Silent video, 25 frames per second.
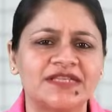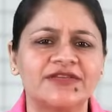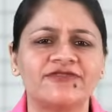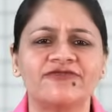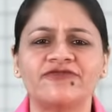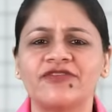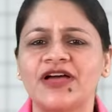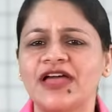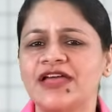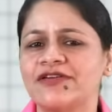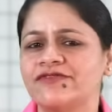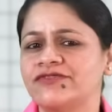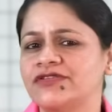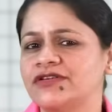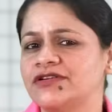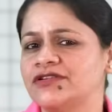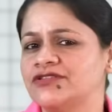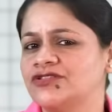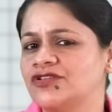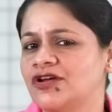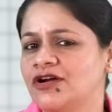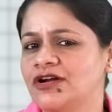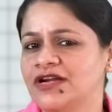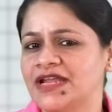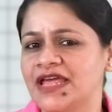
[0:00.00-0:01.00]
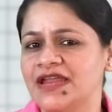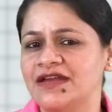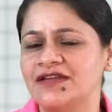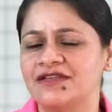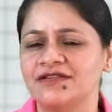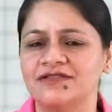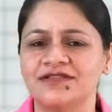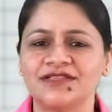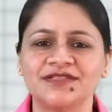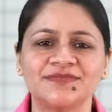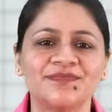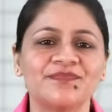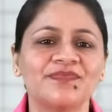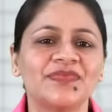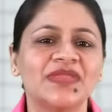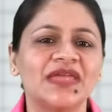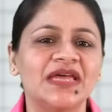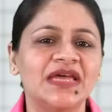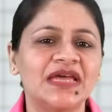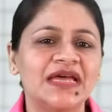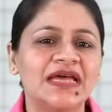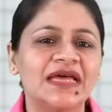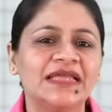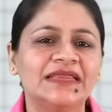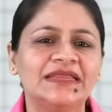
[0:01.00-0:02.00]
say 5 years or 10 years.
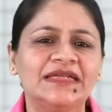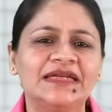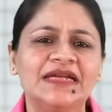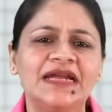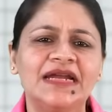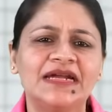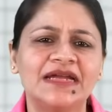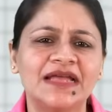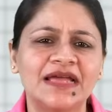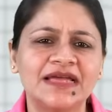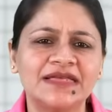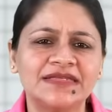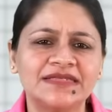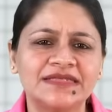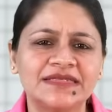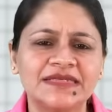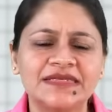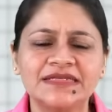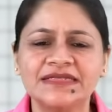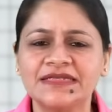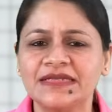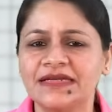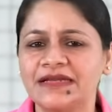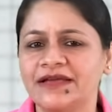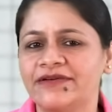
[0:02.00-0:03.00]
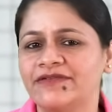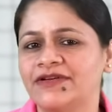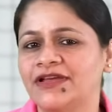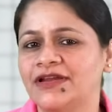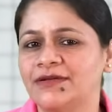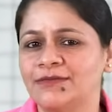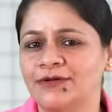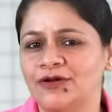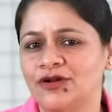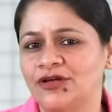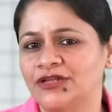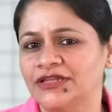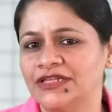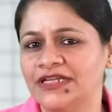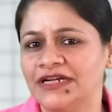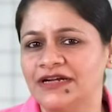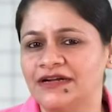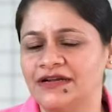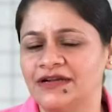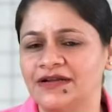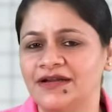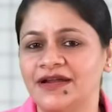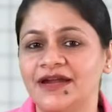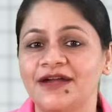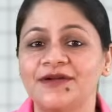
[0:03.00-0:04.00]
The data is easily available on the
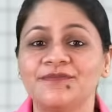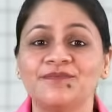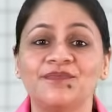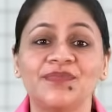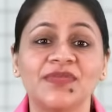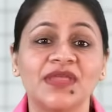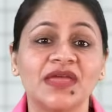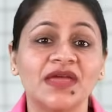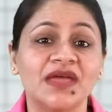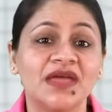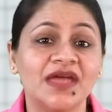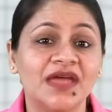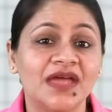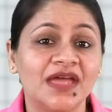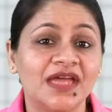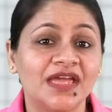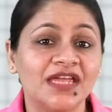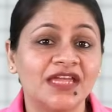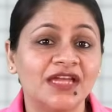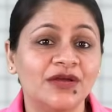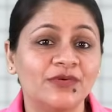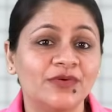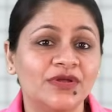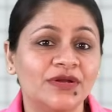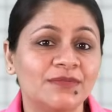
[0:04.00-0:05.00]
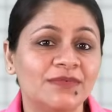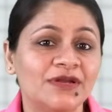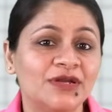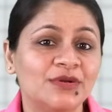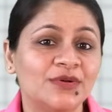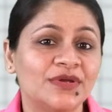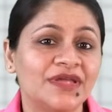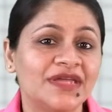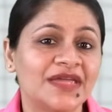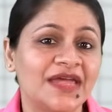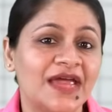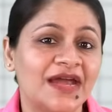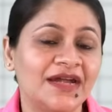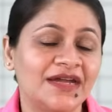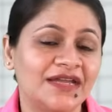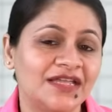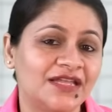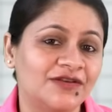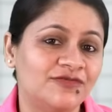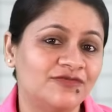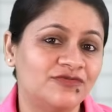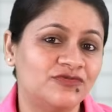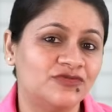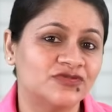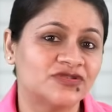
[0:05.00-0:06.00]
internet. Here we'll be looking at
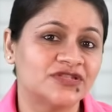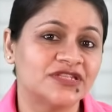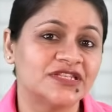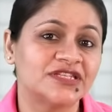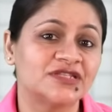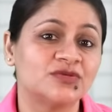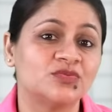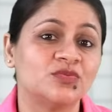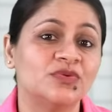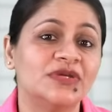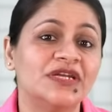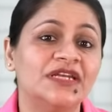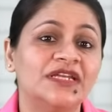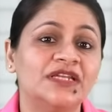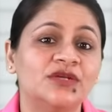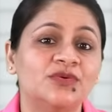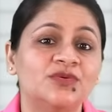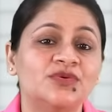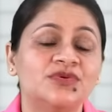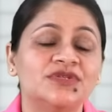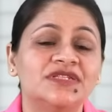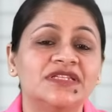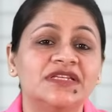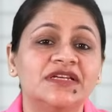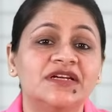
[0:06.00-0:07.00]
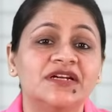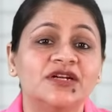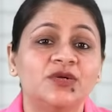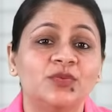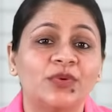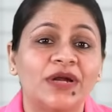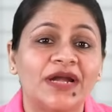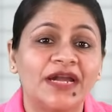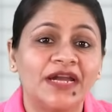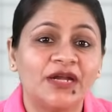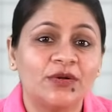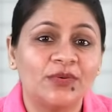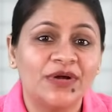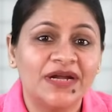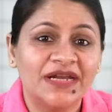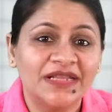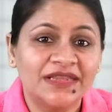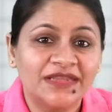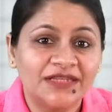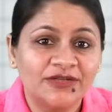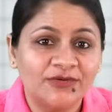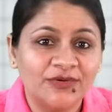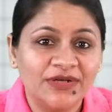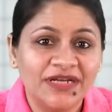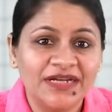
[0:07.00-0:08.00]
Infosys. We'll use year
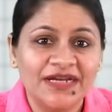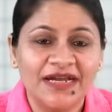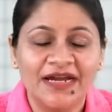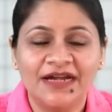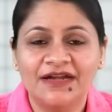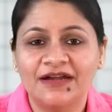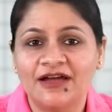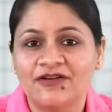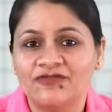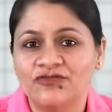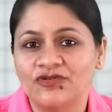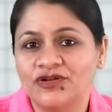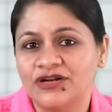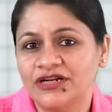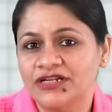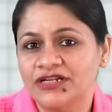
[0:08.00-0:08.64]
2023 data for